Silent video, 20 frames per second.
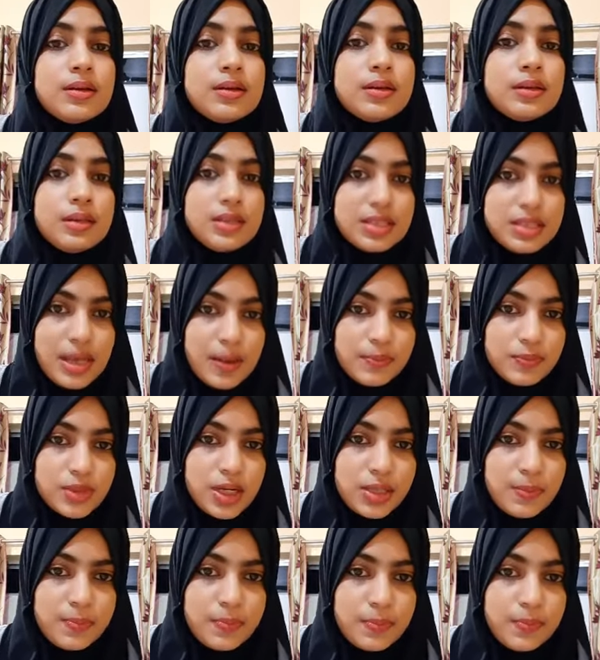the
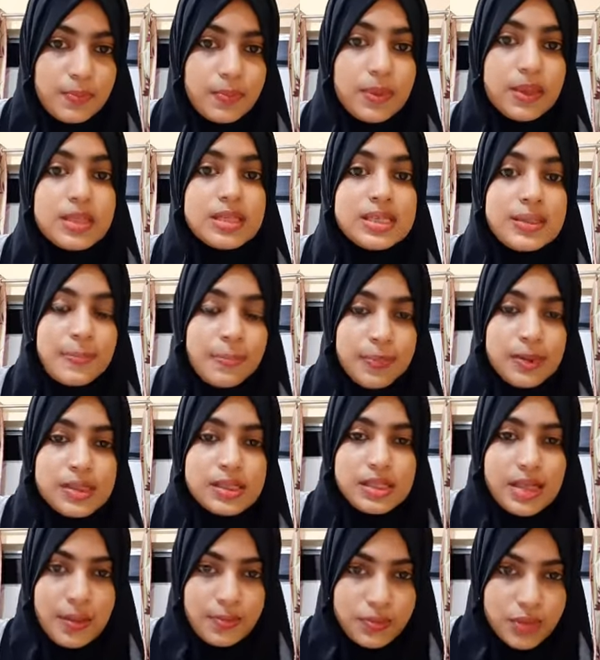subject, the simple
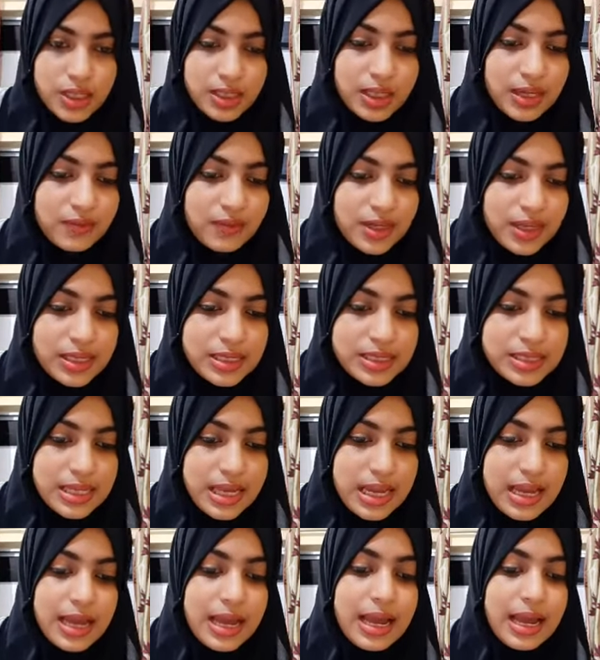subject that we can
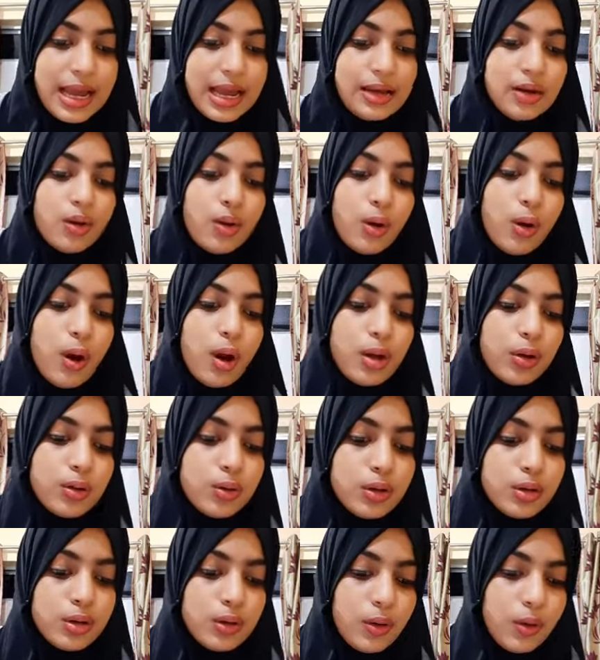say, and all
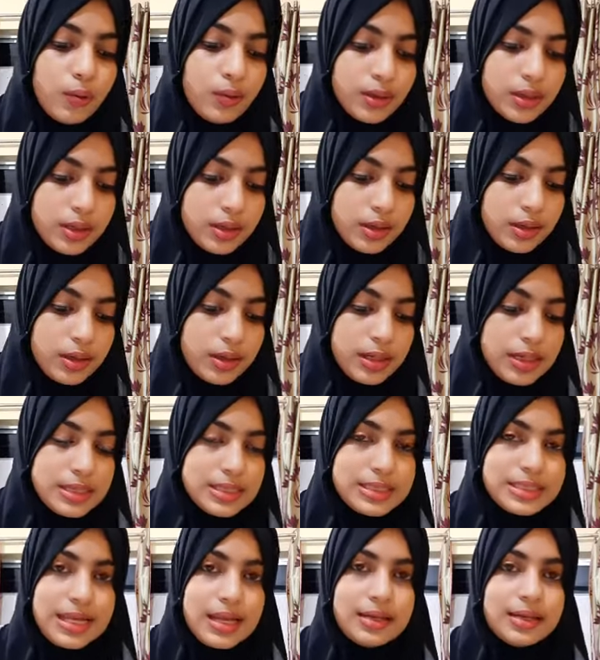good over here
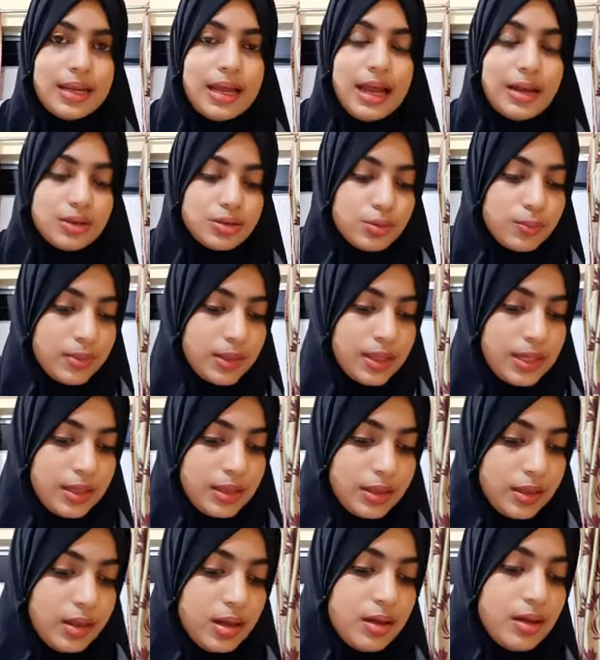is said to be
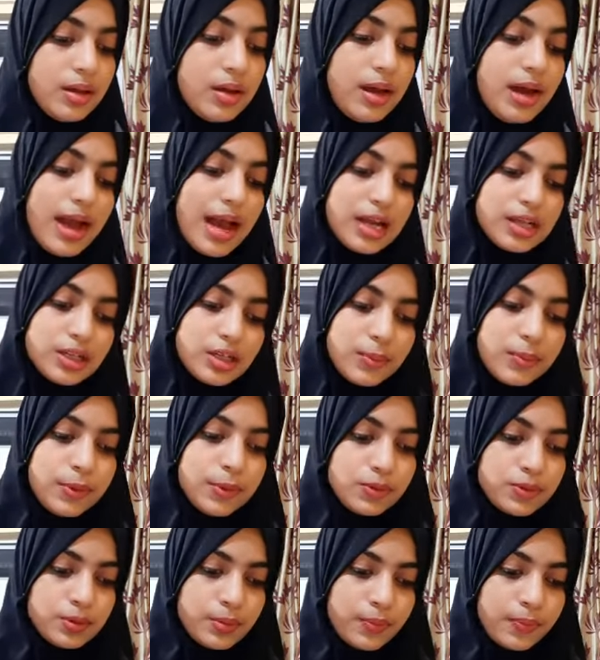the
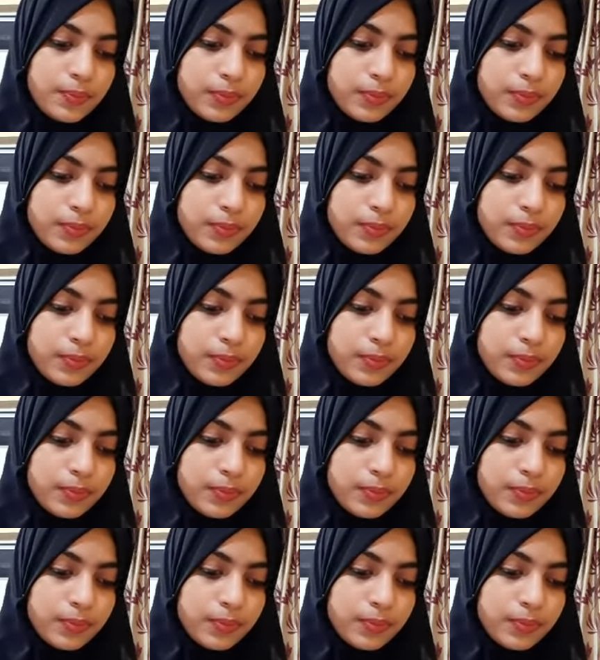attribute.